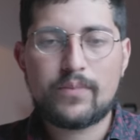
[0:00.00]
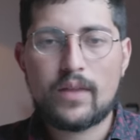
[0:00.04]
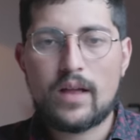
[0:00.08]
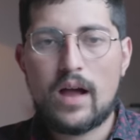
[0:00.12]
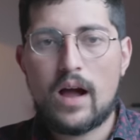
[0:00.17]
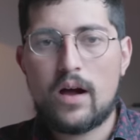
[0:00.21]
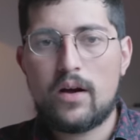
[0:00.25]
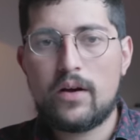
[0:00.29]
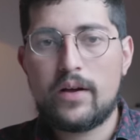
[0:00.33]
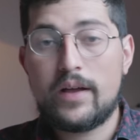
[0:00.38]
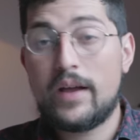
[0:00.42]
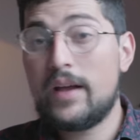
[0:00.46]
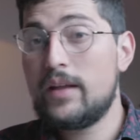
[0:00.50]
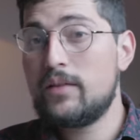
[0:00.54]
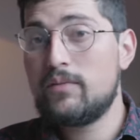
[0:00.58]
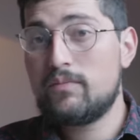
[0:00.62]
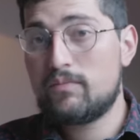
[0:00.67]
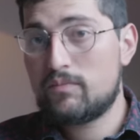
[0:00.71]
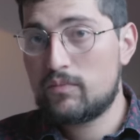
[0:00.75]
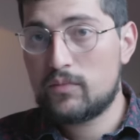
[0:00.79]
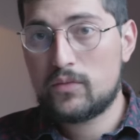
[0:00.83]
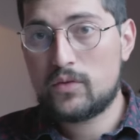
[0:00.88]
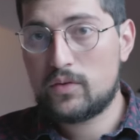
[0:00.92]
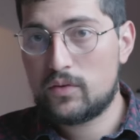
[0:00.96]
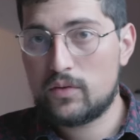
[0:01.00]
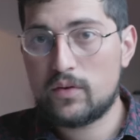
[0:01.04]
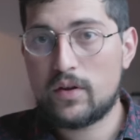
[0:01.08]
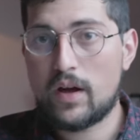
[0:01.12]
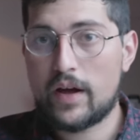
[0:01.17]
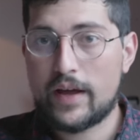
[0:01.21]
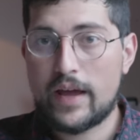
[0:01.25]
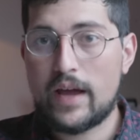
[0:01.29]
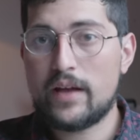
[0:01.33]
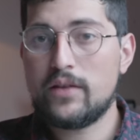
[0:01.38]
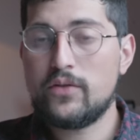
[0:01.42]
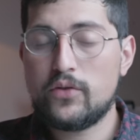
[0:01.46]
and
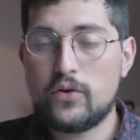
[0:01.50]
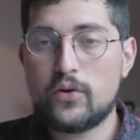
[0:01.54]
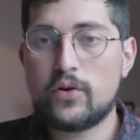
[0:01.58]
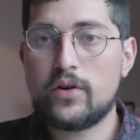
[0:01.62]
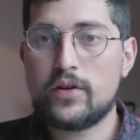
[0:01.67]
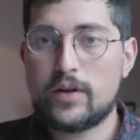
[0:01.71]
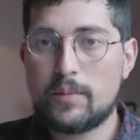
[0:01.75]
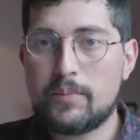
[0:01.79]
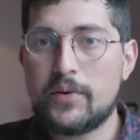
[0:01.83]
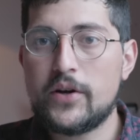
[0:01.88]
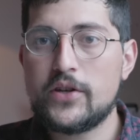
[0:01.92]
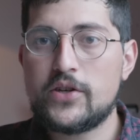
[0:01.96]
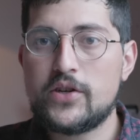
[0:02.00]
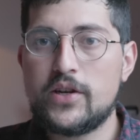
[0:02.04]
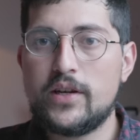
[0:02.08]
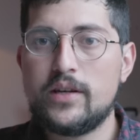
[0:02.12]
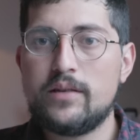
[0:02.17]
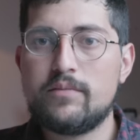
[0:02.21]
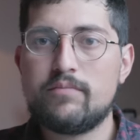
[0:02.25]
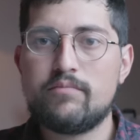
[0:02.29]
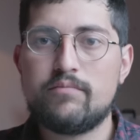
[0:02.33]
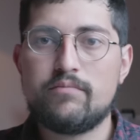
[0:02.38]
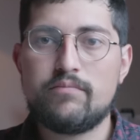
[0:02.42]
again, you're on a budget,